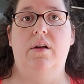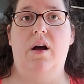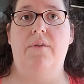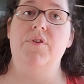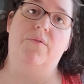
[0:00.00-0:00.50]

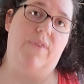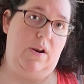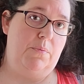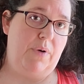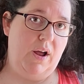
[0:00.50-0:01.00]
of your
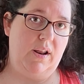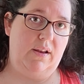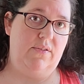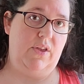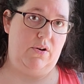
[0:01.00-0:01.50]
final
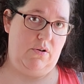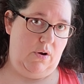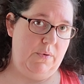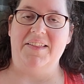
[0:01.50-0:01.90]
product that you're going.